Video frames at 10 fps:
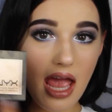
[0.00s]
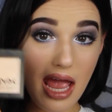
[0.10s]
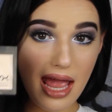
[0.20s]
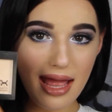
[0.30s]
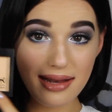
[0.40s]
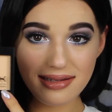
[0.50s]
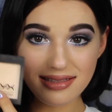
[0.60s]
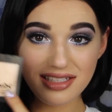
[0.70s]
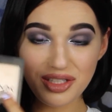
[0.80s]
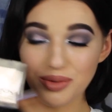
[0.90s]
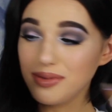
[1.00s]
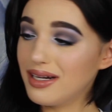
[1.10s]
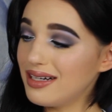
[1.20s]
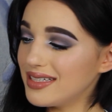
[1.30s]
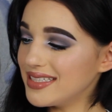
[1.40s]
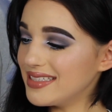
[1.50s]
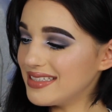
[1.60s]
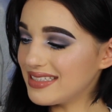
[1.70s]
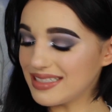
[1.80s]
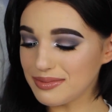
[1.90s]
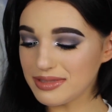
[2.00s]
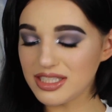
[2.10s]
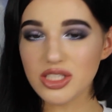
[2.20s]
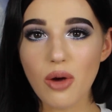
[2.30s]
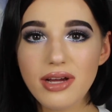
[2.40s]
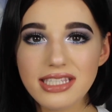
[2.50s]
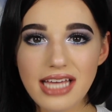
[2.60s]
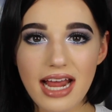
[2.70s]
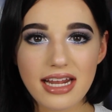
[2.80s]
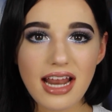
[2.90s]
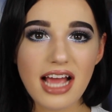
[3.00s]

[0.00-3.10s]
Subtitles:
And you guys, I was so excited.